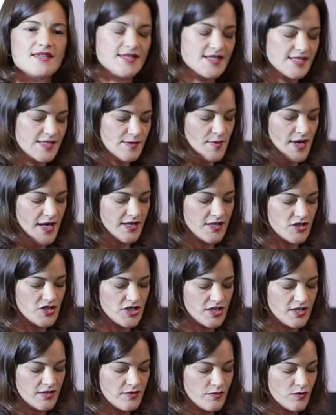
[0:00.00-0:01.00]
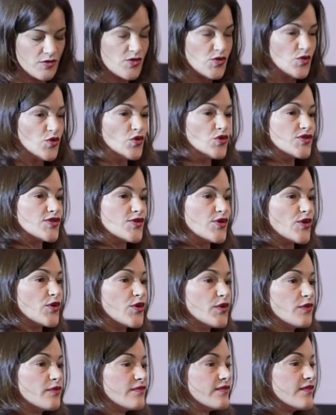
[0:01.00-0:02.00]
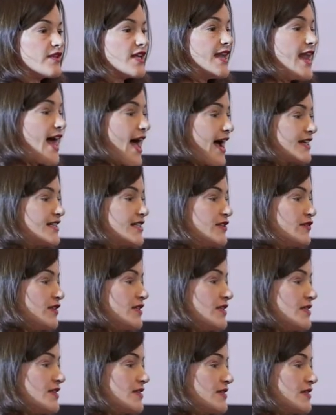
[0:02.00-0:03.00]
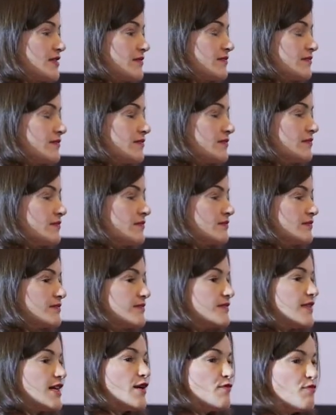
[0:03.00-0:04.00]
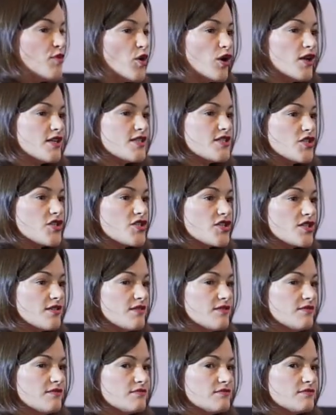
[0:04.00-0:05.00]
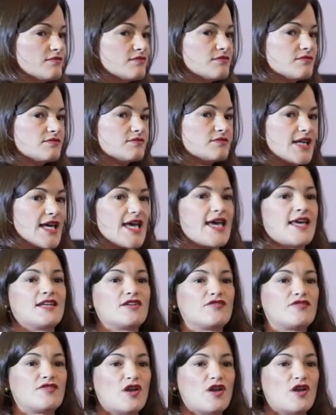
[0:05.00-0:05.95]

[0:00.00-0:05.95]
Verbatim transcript: this manager was also an activist, a politician, and a